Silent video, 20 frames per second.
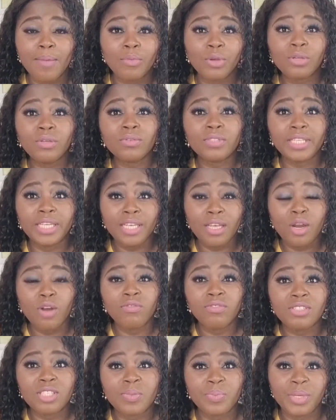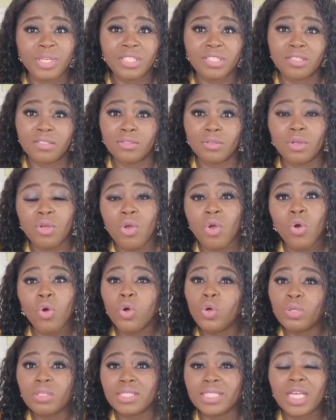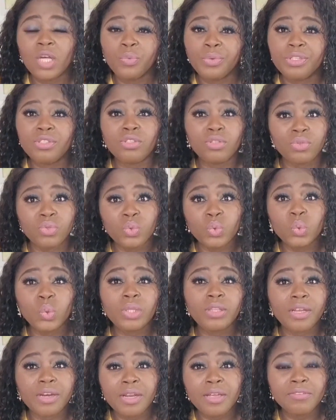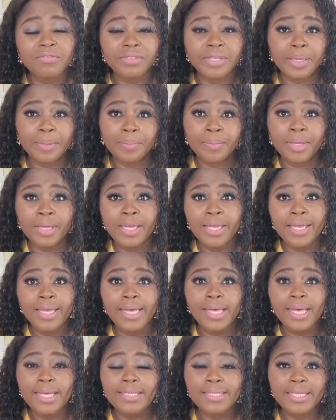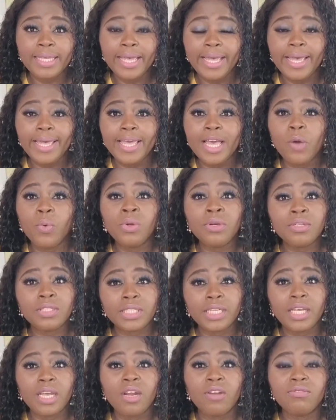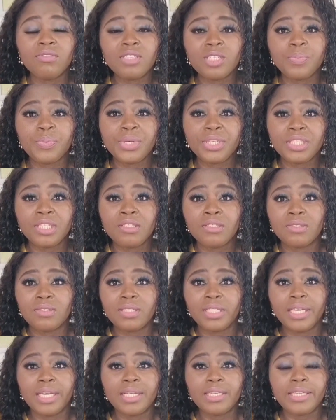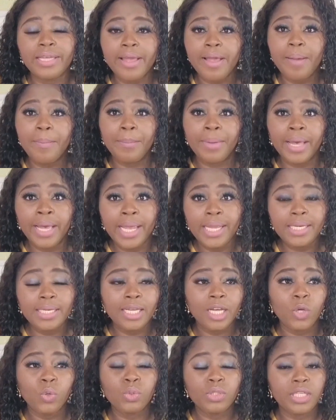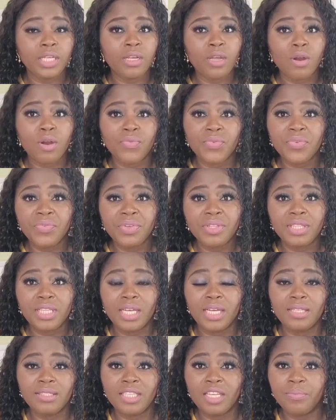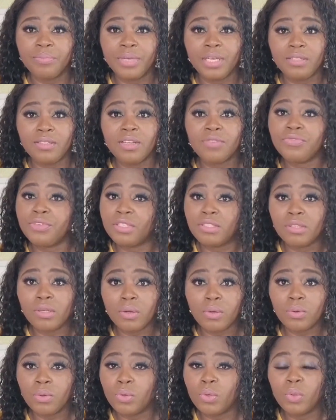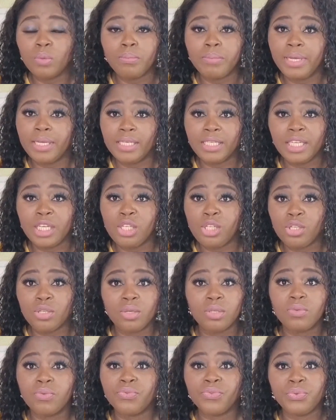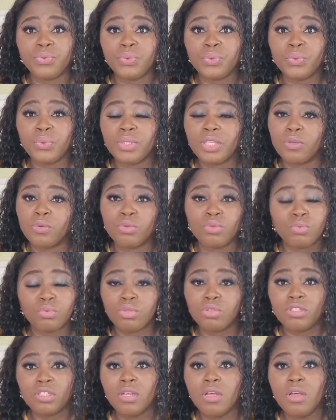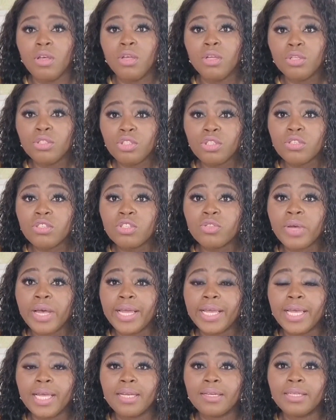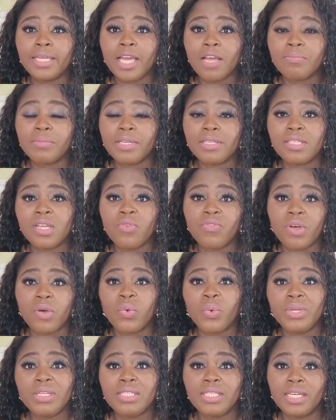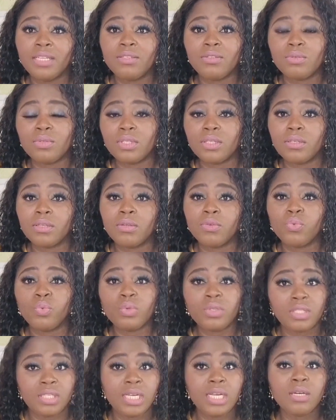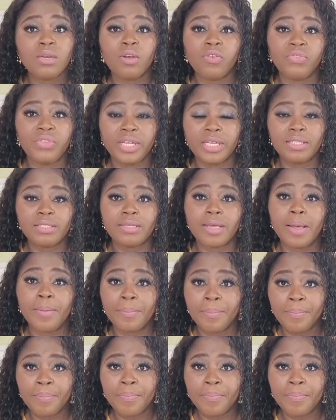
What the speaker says: going to take care of these patients. Or start with 2 or 3 of them and say, hey, I want to take care of these patients today. They are mine. I will take care of everything. Their physical, medication, food. I will just so I can get myself acquainted to the routine of the exam